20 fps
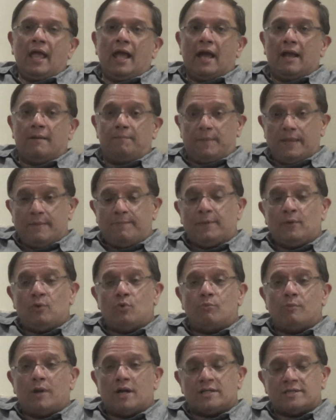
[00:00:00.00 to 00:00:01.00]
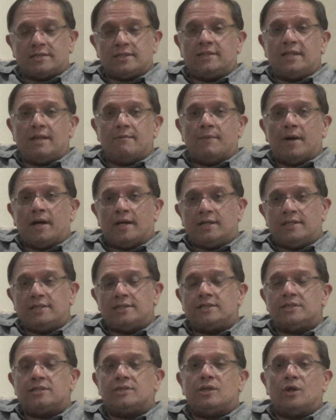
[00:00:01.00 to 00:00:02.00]
And people who master their
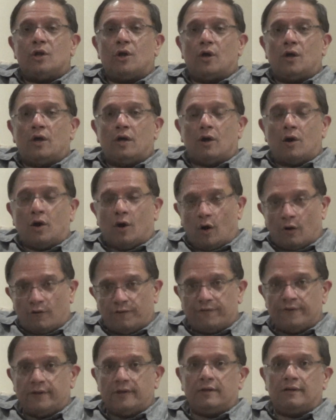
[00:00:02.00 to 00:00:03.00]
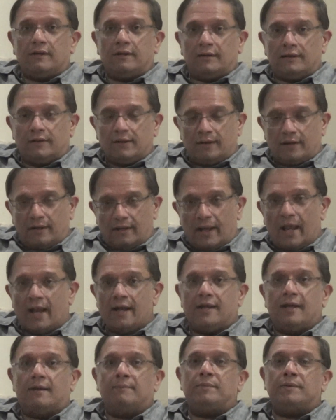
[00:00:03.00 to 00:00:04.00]
minds often
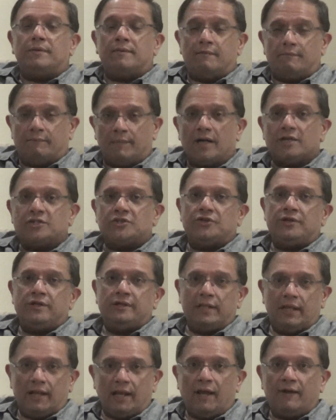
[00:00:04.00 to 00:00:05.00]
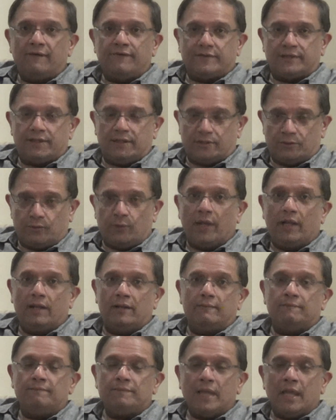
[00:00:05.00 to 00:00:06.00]
land up mastering their lives as well.
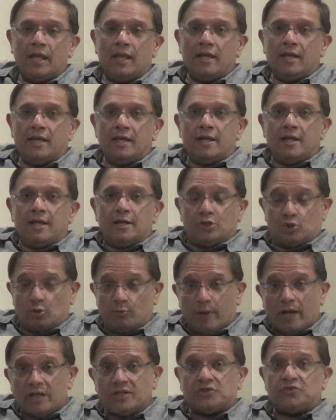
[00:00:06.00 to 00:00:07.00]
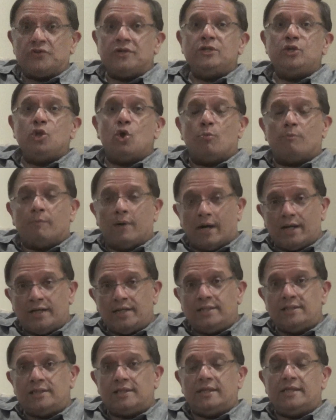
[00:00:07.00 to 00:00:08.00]
So mastering your
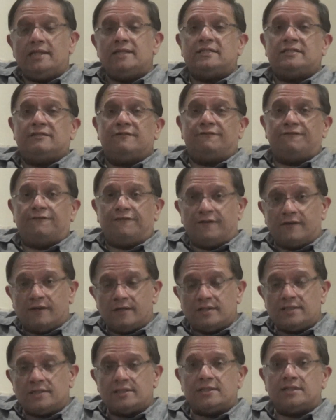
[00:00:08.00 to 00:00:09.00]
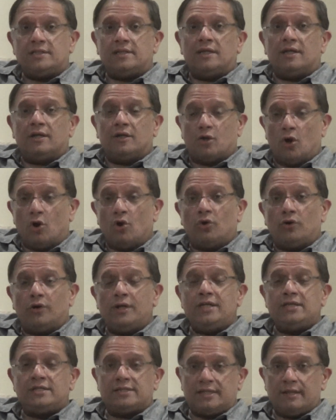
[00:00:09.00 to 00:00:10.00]
mind is the first
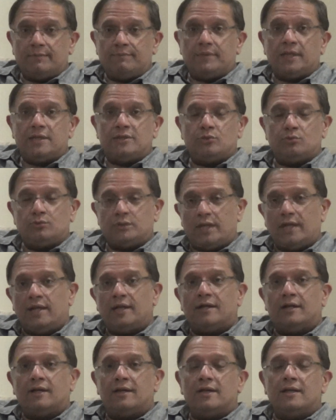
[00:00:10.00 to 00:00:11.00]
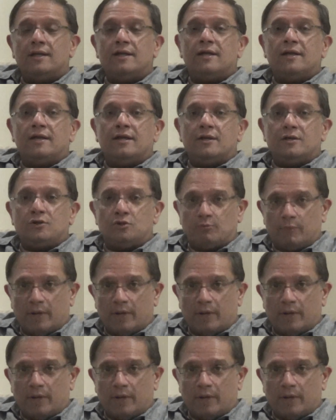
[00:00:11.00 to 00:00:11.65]
concrete step that you take to